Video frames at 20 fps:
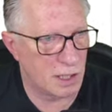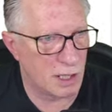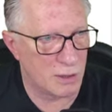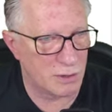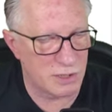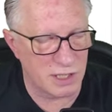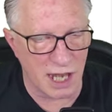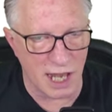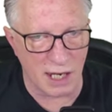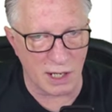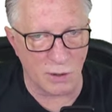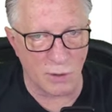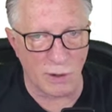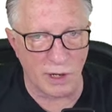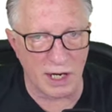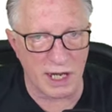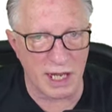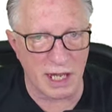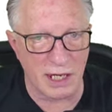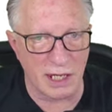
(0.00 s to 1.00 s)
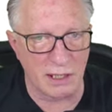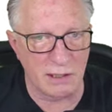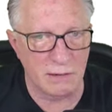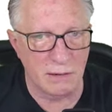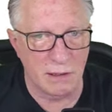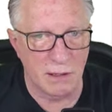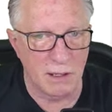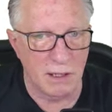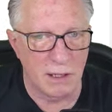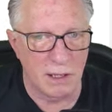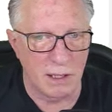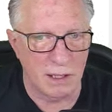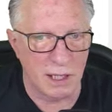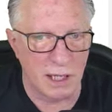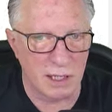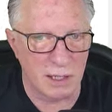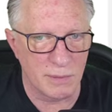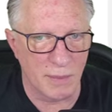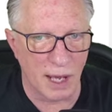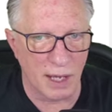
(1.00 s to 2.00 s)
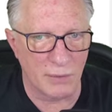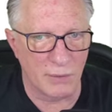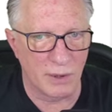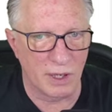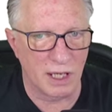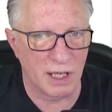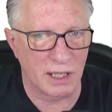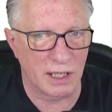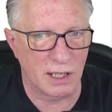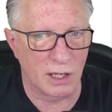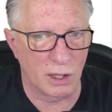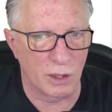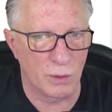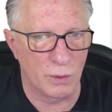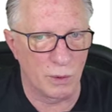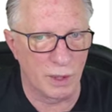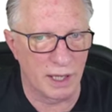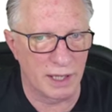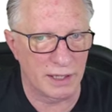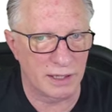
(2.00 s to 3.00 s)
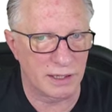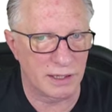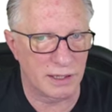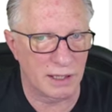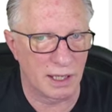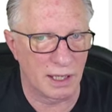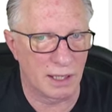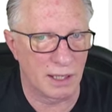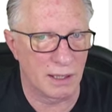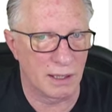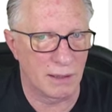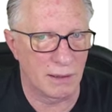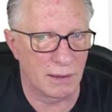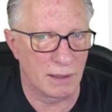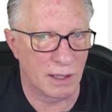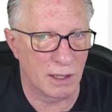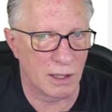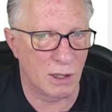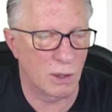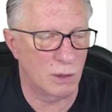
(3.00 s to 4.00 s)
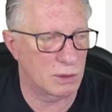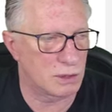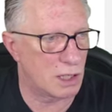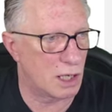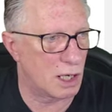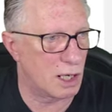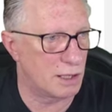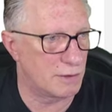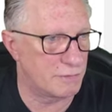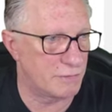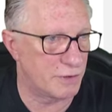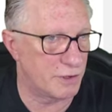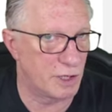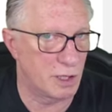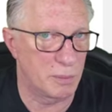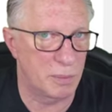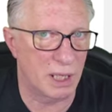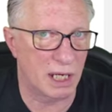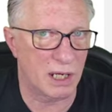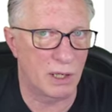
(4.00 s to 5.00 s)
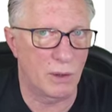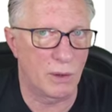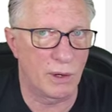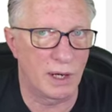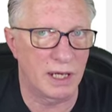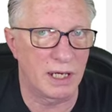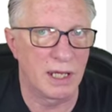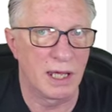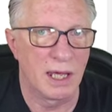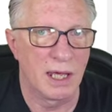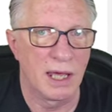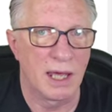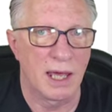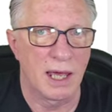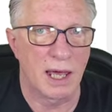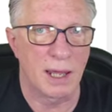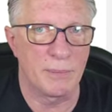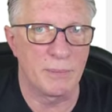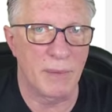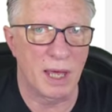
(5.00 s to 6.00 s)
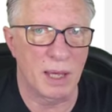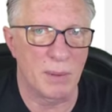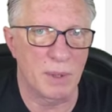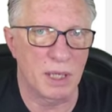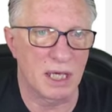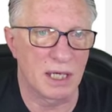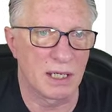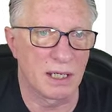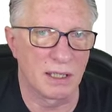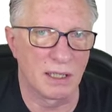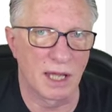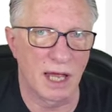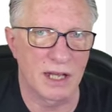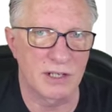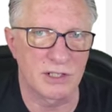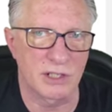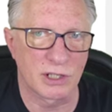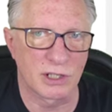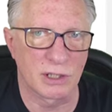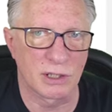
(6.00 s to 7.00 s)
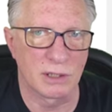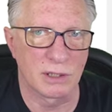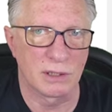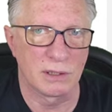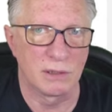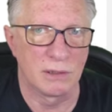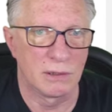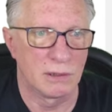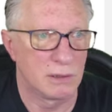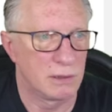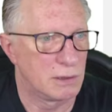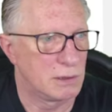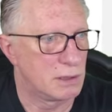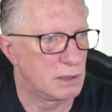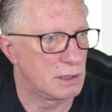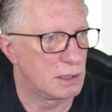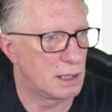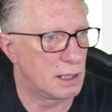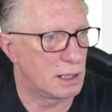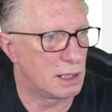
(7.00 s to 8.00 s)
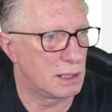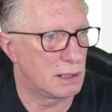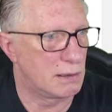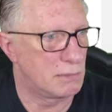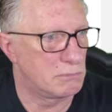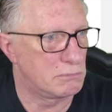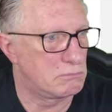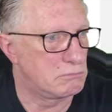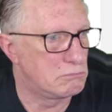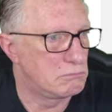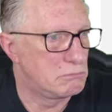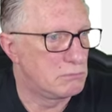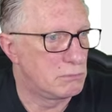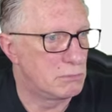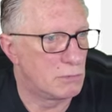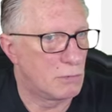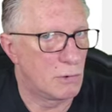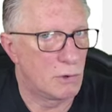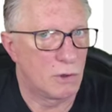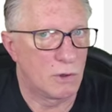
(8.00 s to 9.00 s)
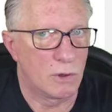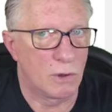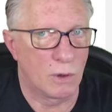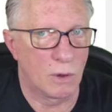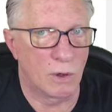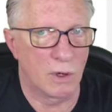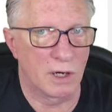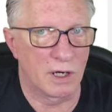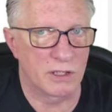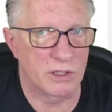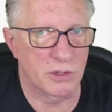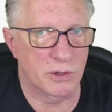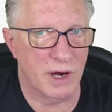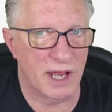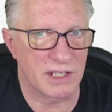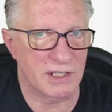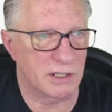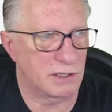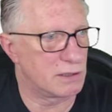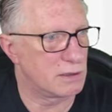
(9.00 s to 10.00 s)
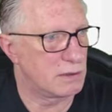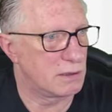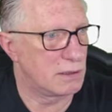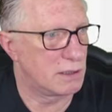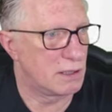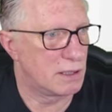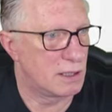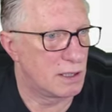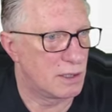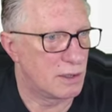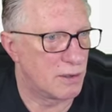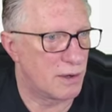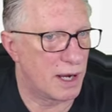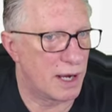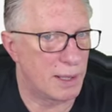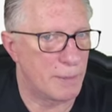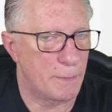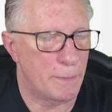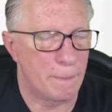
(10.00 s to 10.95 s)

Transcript: tech oriented, then you might want to go with a cold card for your Bitcoin and maybe a Ledger or a Trezor, right?